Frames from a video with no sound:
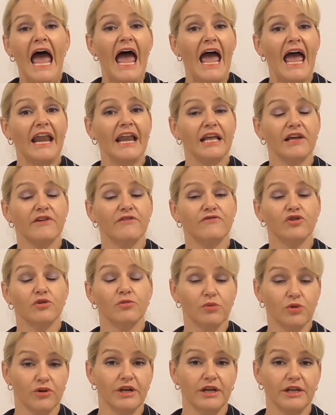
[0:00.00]
And if
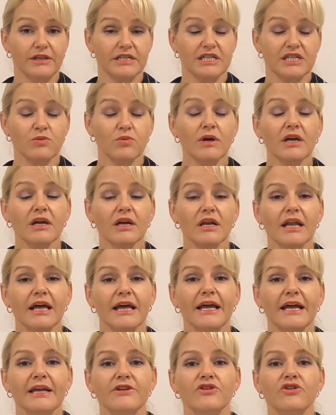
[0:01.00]
you're blocking the sweat
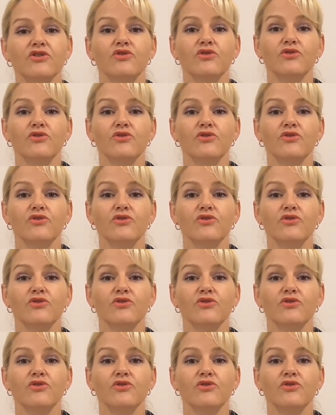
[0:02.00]
gland,